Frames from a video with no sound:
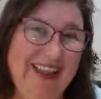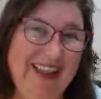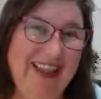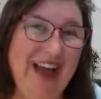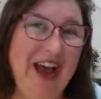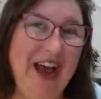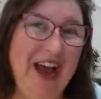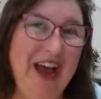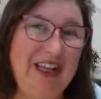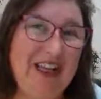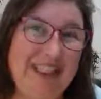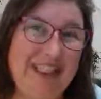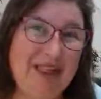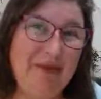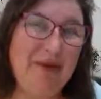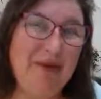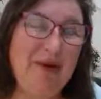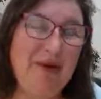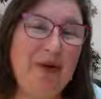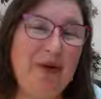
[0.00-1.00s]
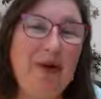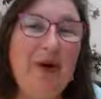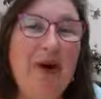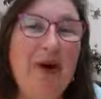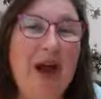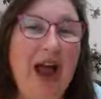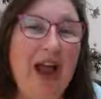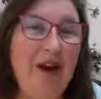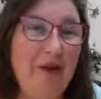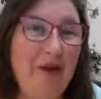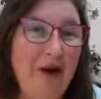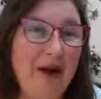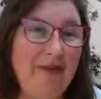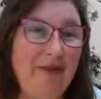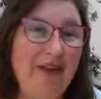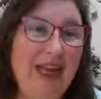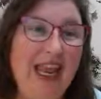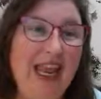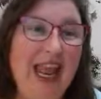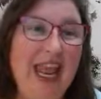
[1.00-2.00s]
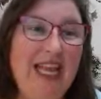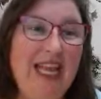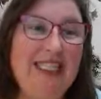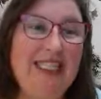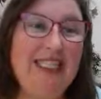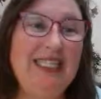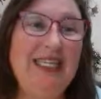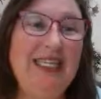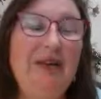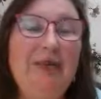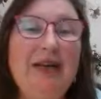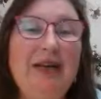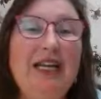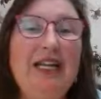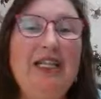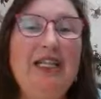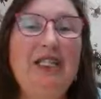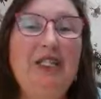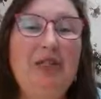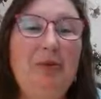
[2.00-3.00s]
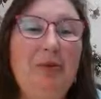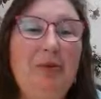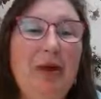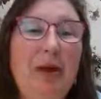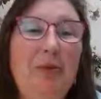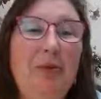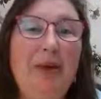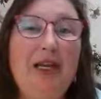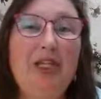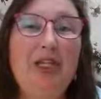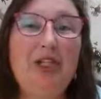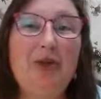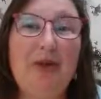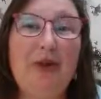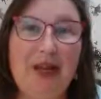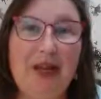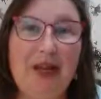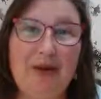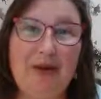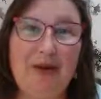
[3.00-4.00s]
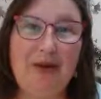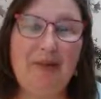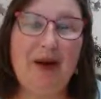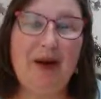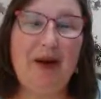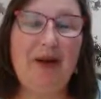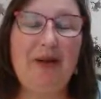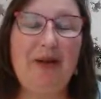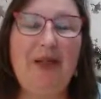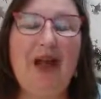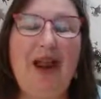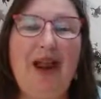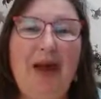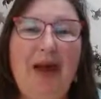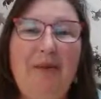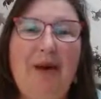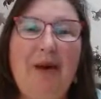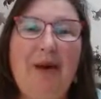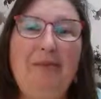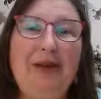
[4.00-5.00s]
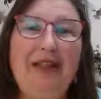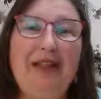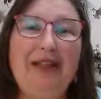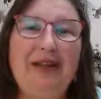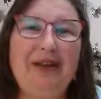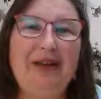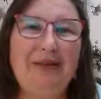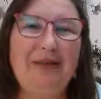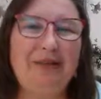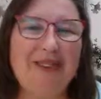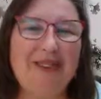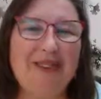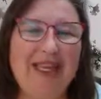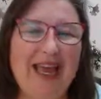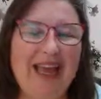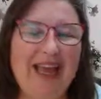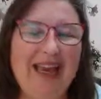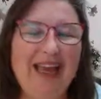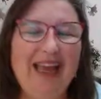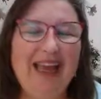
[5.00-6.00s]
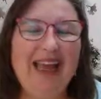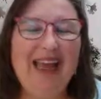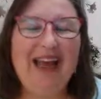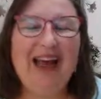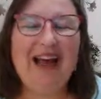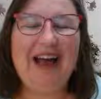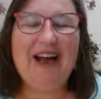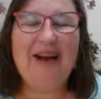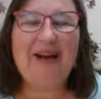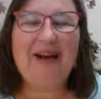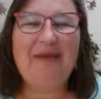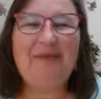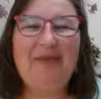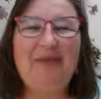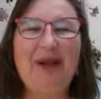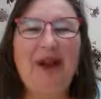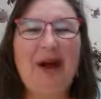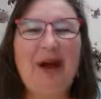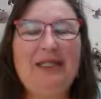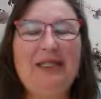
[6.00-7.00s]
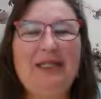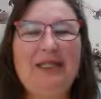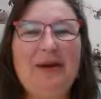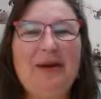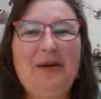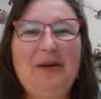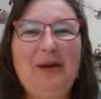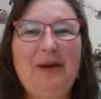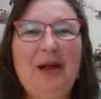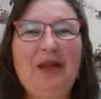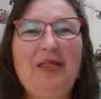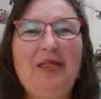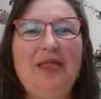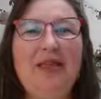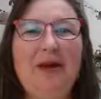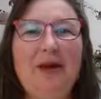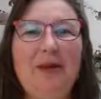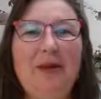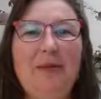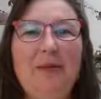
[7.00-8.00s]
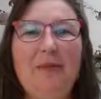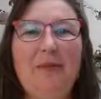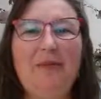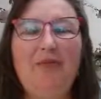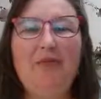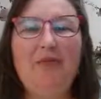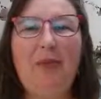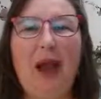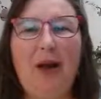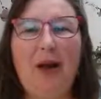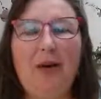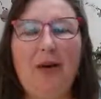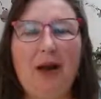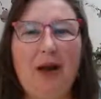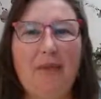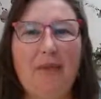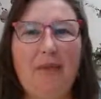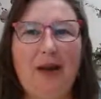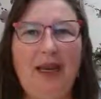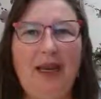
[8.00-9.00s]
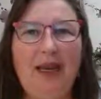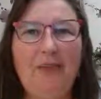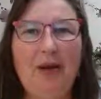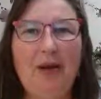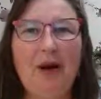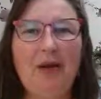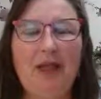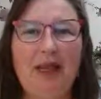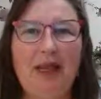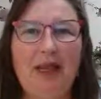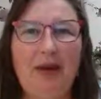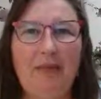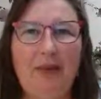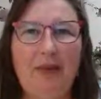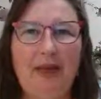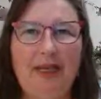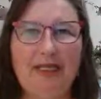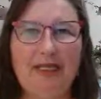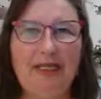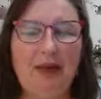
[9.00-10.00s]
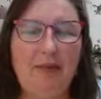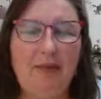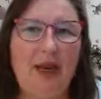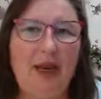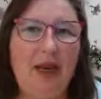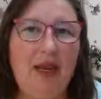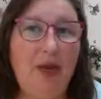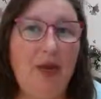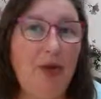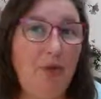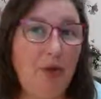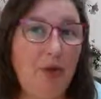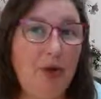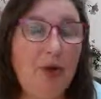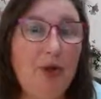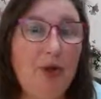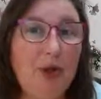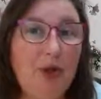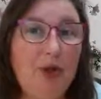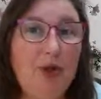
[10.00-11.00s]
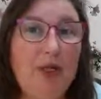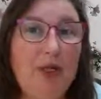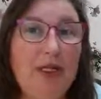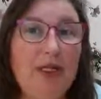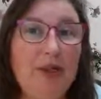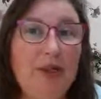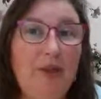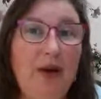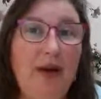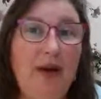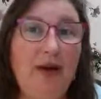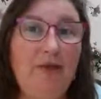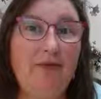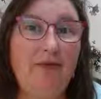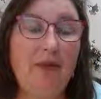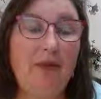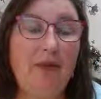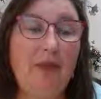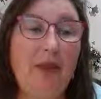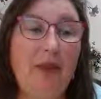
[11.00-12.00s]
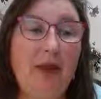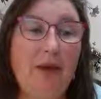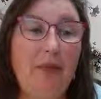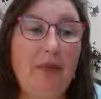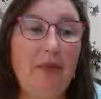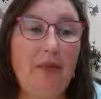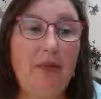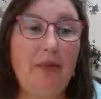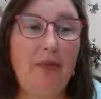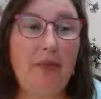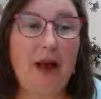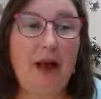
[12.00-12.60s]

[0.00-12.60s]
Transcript: In the hot summer, I don't have any AC because you put a big tree under the power line. I might be a little upset. But also the power line companies come in and prune the trees away from the